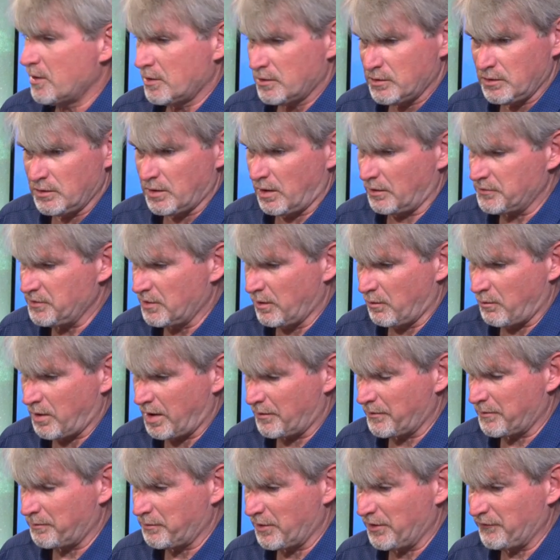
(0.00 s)
you know, you don't
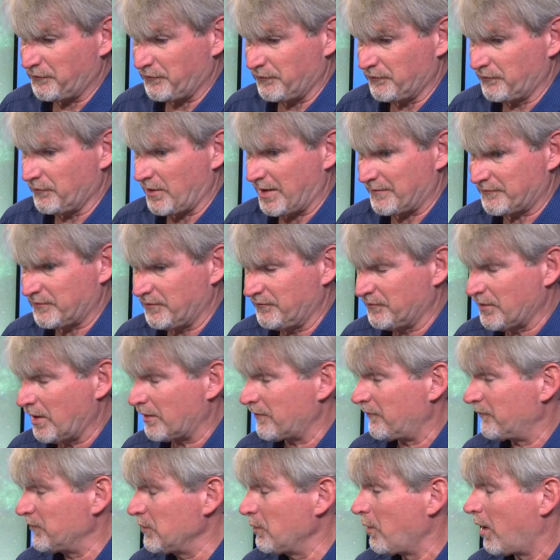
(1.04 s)
want to replace it until after you've done
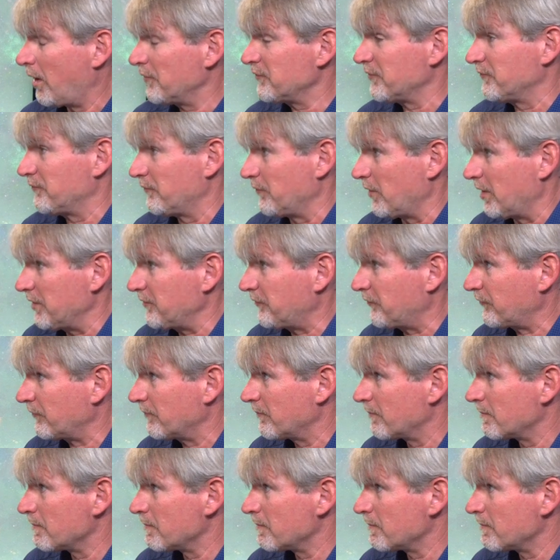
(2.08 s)
a few hundred flights.